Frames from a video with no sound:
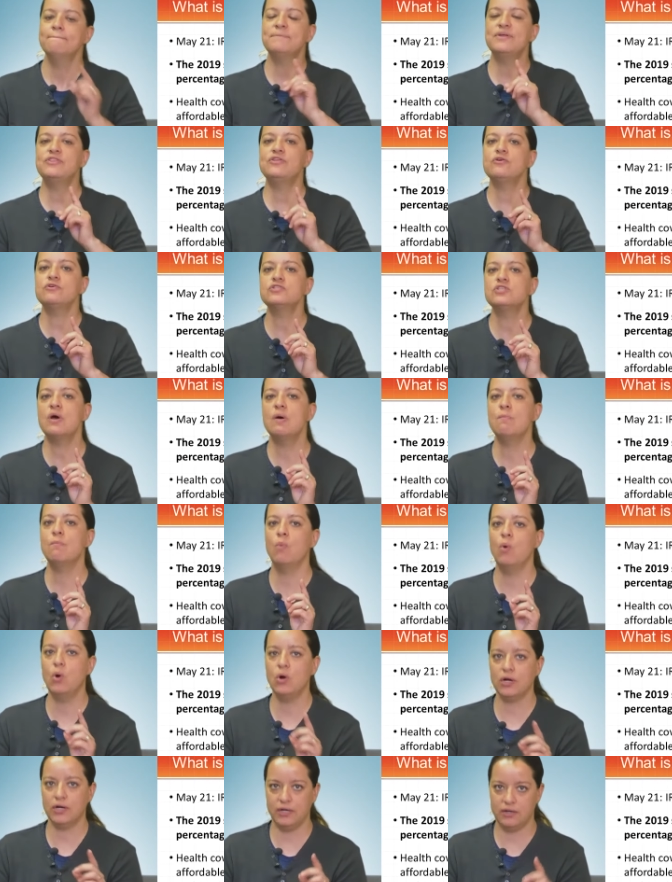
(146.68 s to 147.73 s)
But there's a
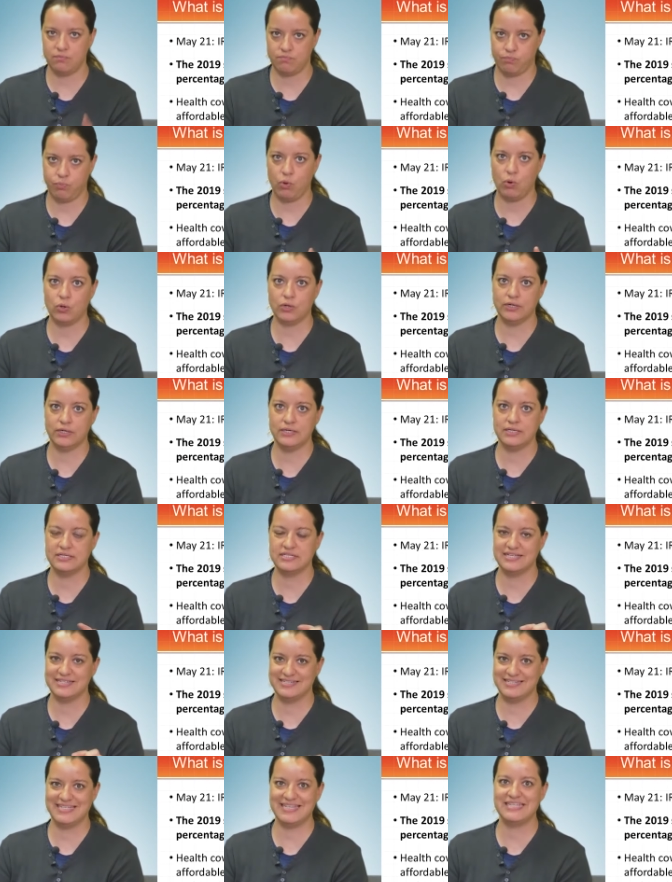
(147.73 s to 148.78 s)
more
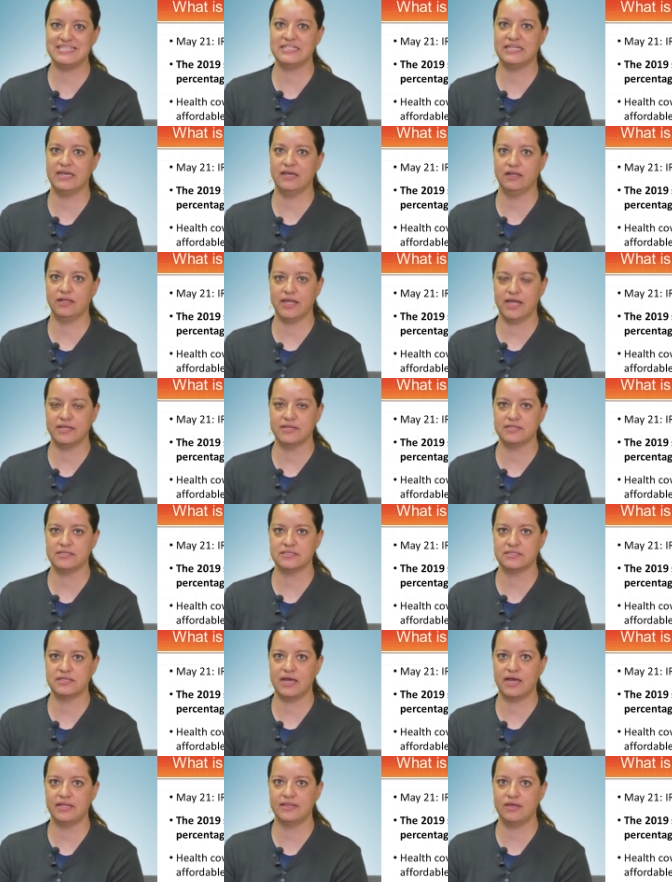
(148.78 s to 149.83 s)
important detail on this
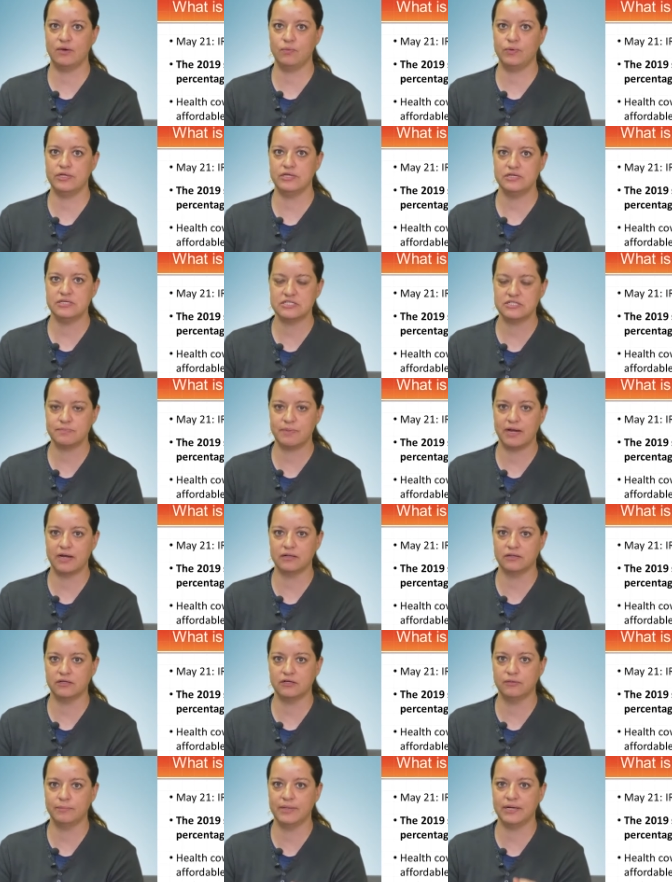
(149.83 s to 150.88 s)
slide that we need to spend a
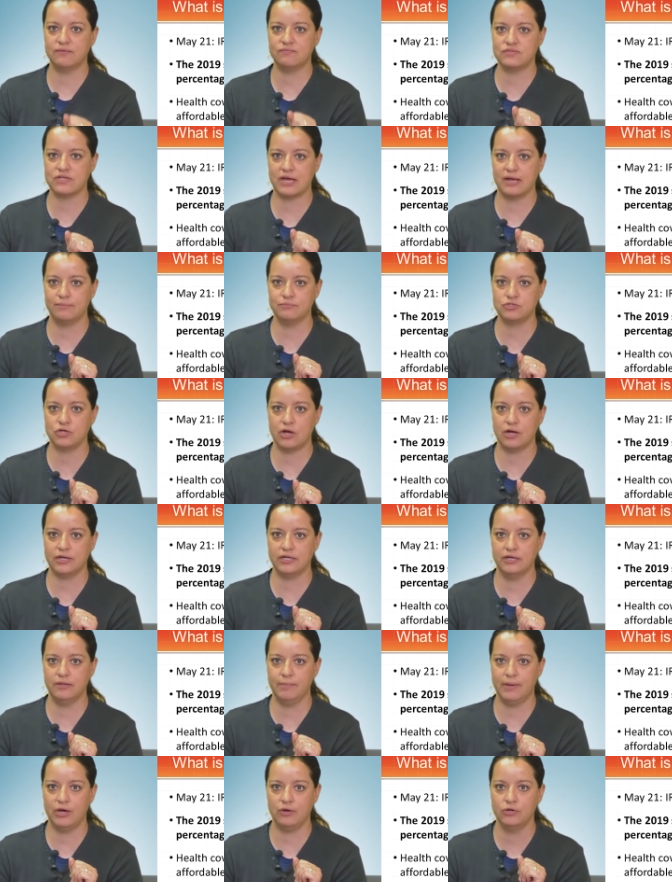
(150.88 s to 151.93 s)
little bit of time
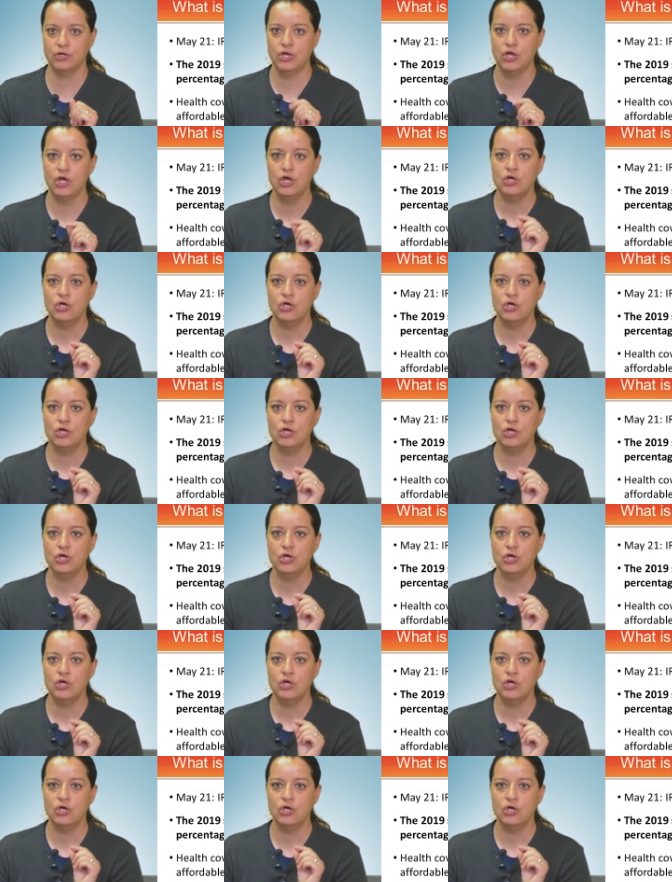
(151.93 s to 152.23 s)
talking about.